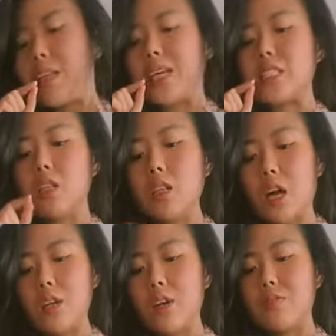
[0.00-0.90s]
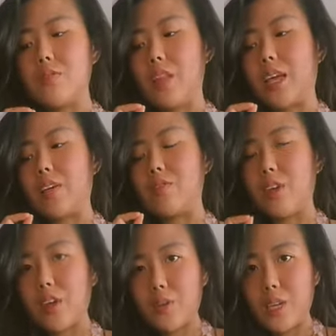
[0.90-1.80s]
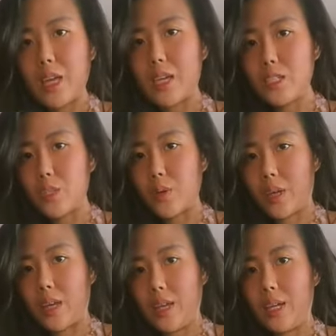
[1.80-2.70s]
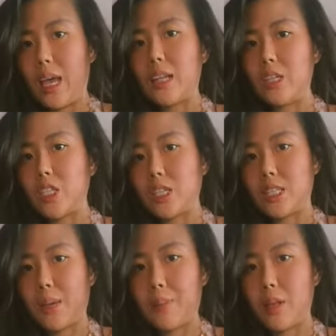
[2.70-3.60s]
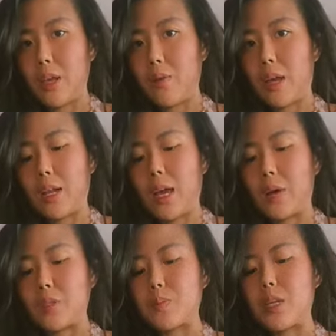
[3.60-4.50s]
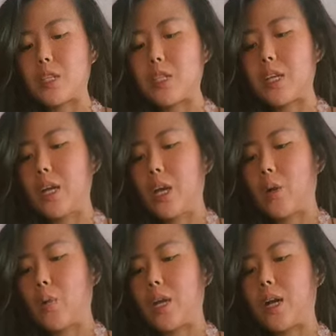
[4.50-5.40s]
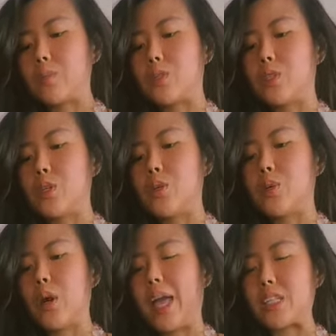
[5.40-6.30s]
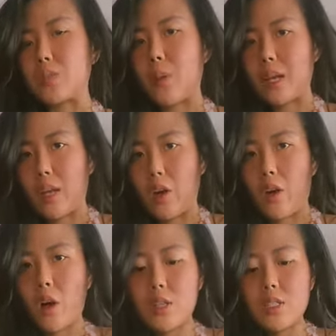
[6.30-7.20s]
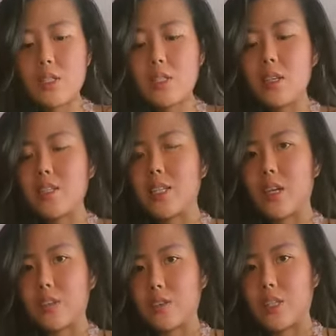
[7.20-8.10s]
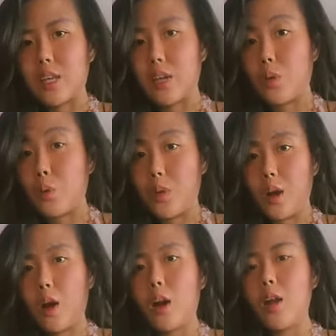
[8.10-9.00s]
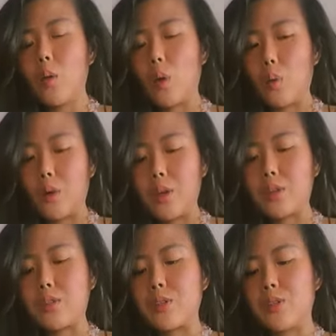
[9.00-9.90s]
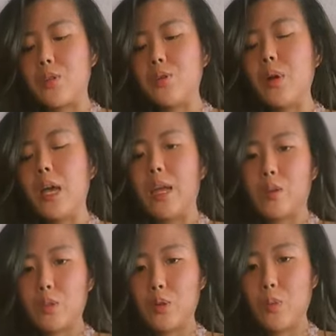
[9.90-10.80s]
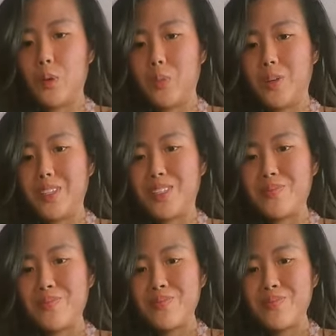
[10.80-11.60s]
There's a lot of like very intricate energies at play right now, especially when it comes to expanding our consciousness and understanding who we are, what we're here to do, and our sole purpose.